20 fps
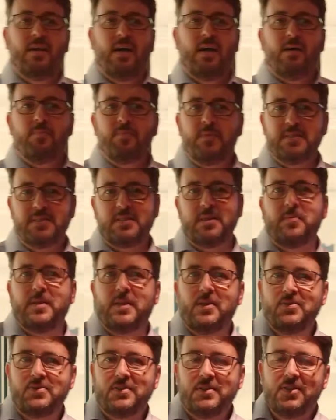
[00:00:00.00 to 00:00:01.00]
Um, there's something
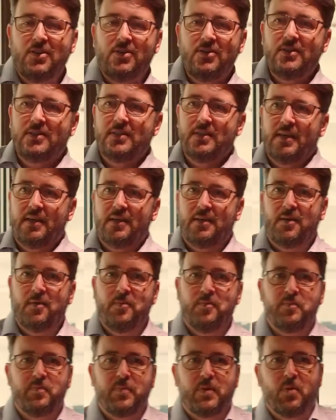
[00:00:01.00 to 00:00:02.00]
else to note.
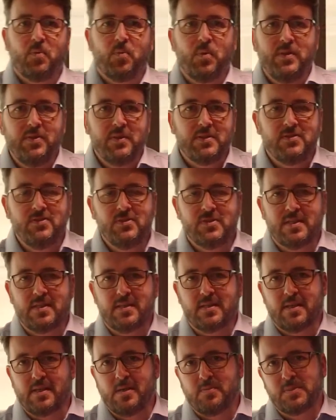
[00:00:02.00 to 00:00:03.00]
Um, when this
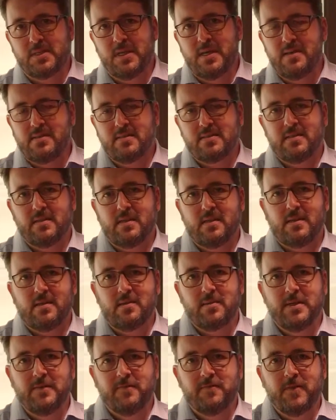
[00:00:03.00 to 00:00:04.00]
newsletter comes out uh,
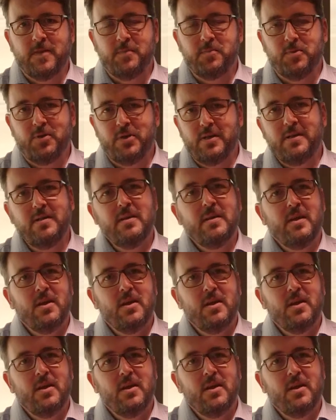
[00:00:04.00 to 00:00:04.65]
in February,